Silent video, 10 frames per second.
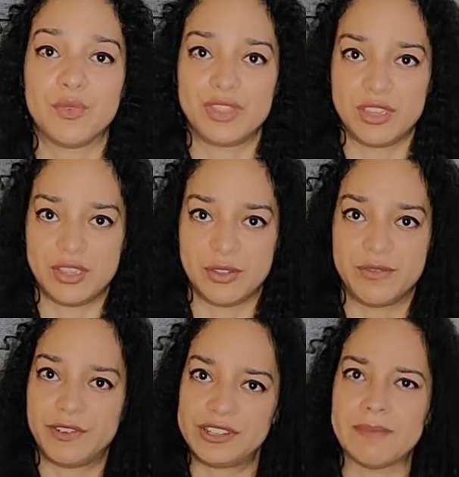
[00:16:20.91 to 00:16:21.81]
with the
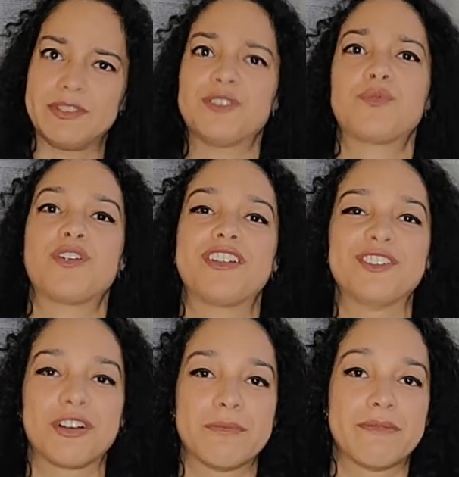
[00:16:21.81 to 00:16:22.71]
first episode where I
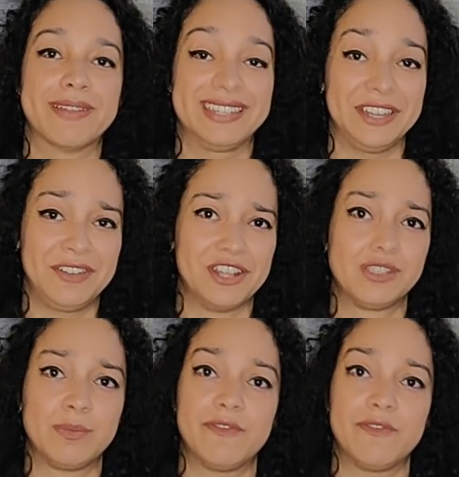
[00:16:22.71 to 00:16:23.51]
talk about materials,